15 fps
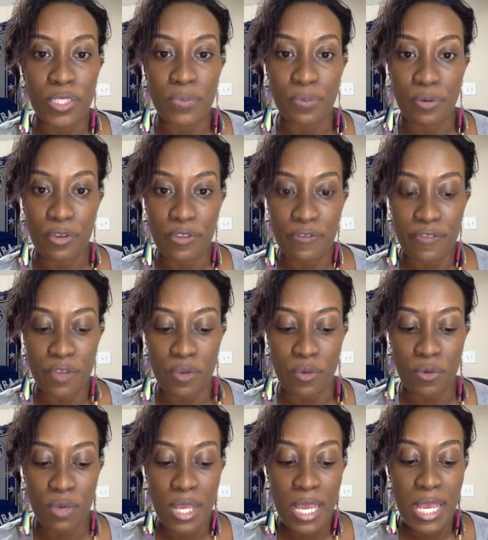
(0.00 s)
is
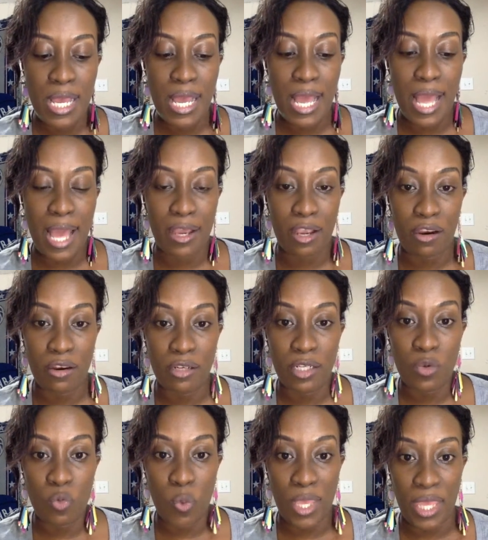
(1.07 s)
preview. I
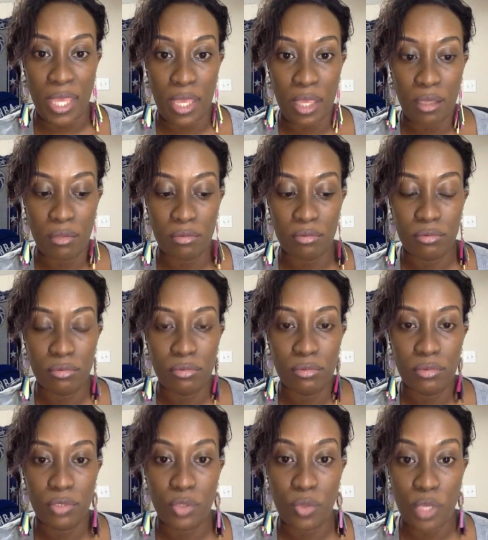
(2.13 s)
currently weigh
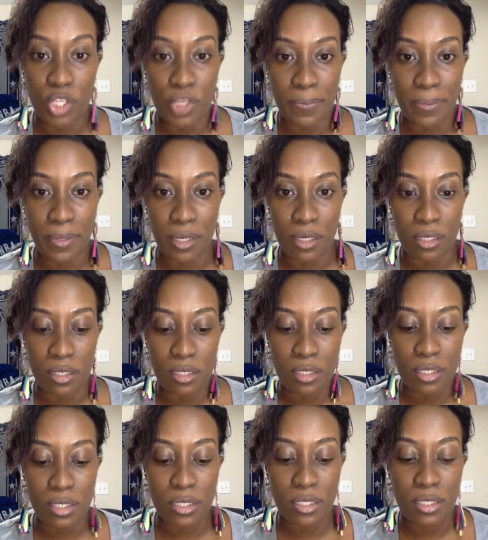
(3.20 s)
200
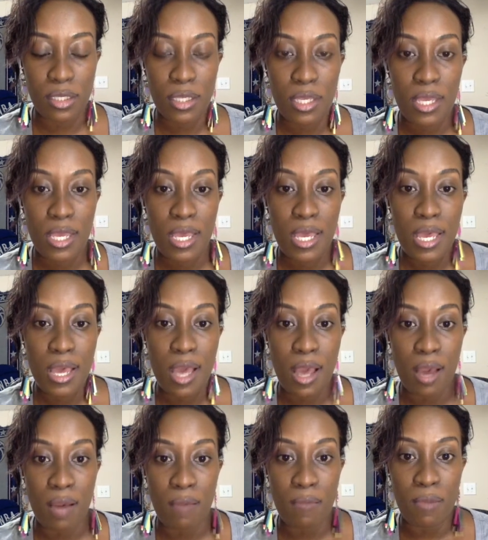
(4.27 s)
pounds.
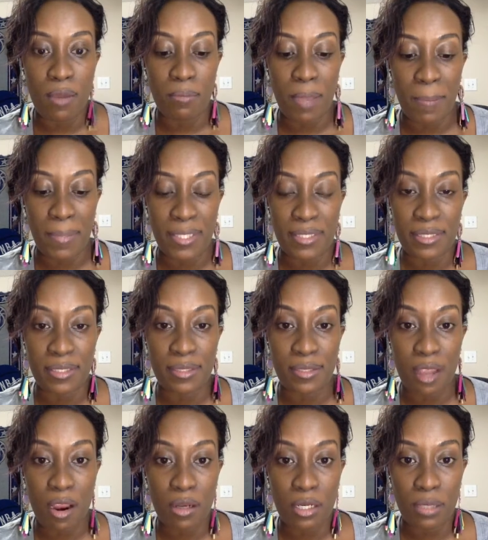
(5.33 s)
My business is
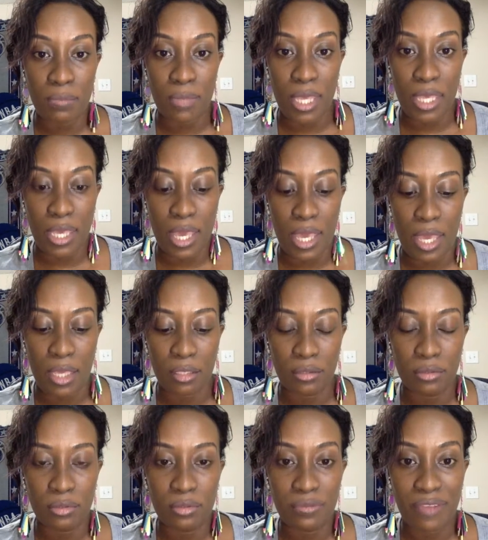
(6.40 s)
currently making
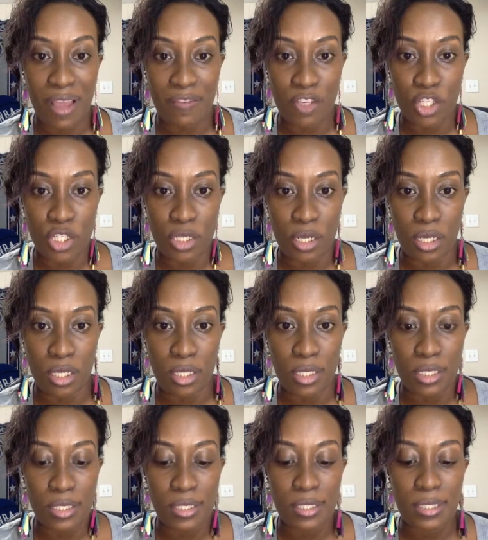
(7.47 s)

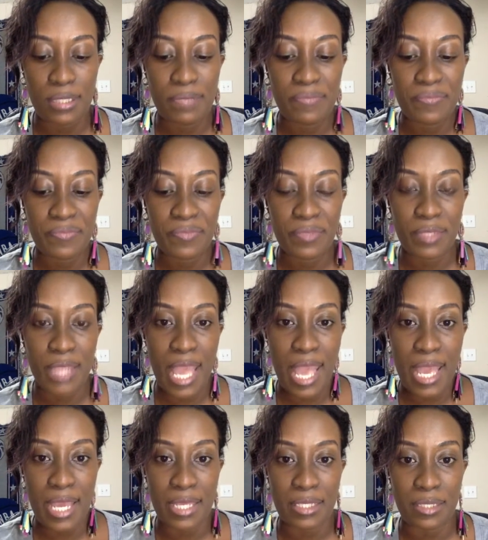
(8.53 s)
$500
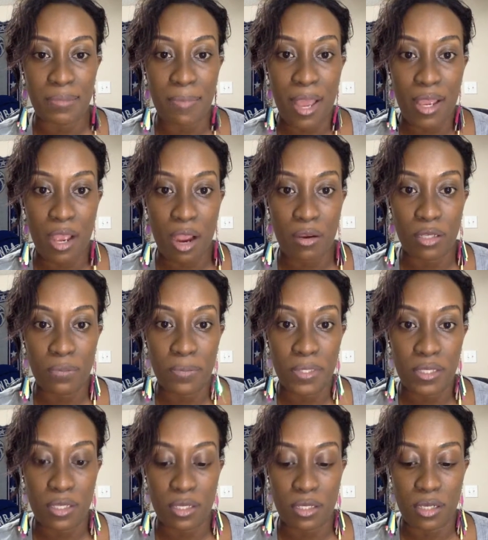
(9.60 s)
and my current
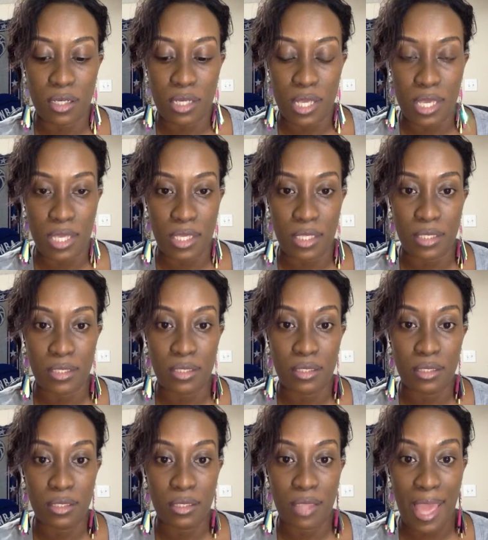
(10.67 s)
position is
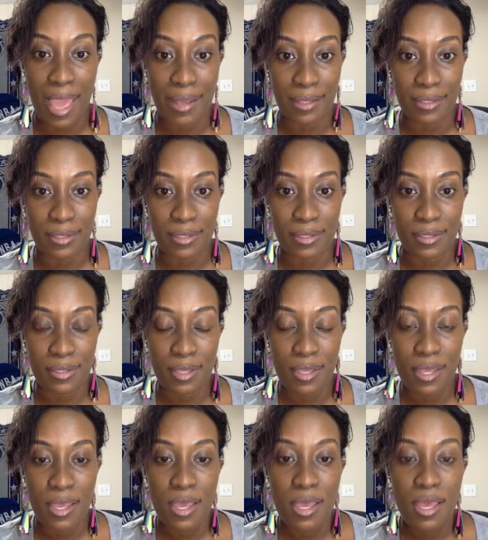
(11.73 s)
X.
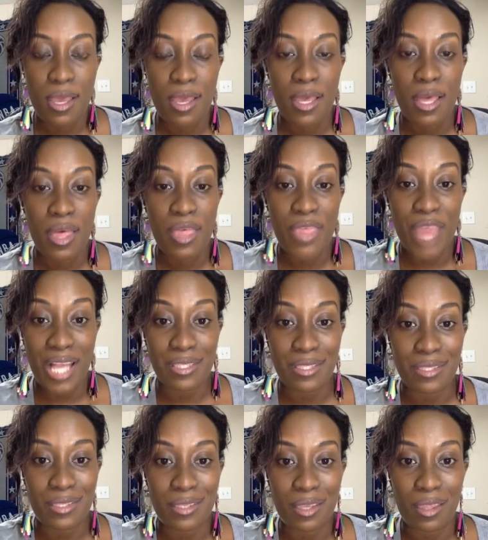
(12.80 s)

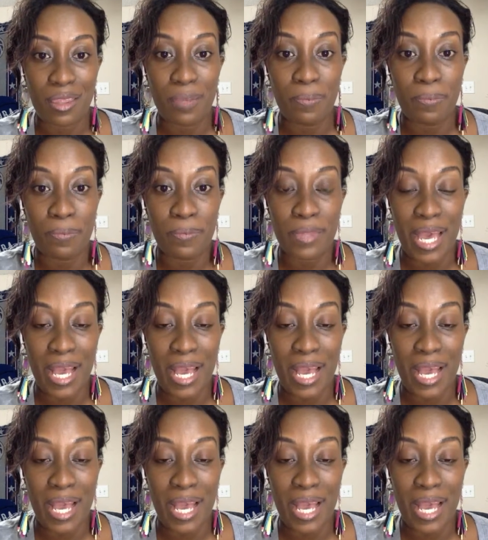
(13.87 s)
That's the